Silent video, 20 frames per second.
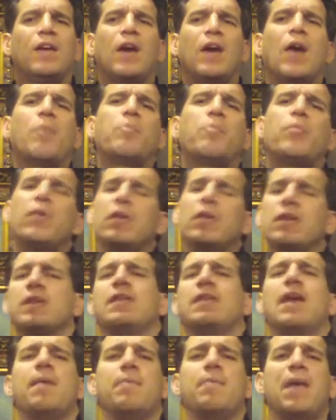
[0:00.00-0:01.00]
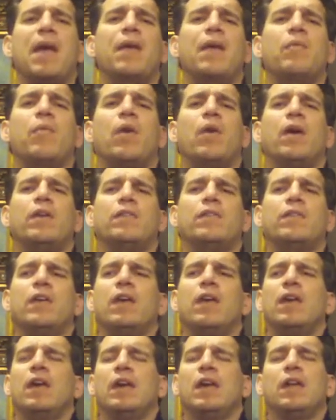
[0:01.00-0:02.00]
How brilliant that man was
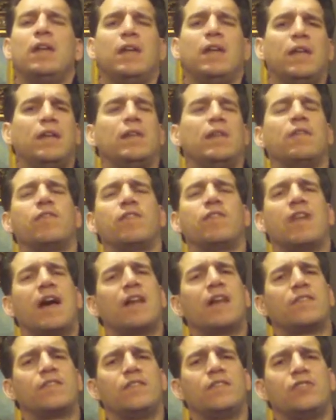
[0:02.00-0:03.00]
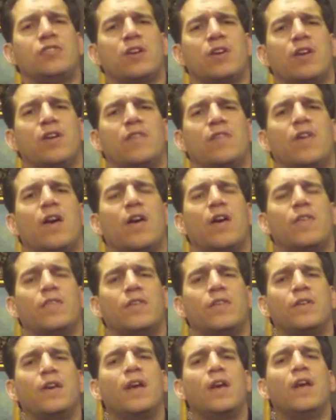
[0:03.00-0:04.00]
in the philosophy chair at
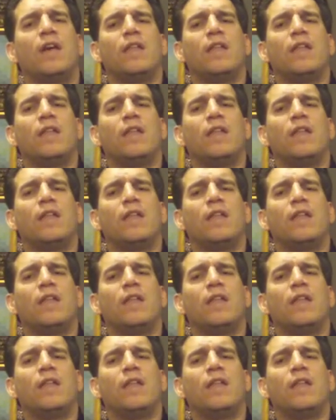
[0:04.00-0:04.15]
Harvard,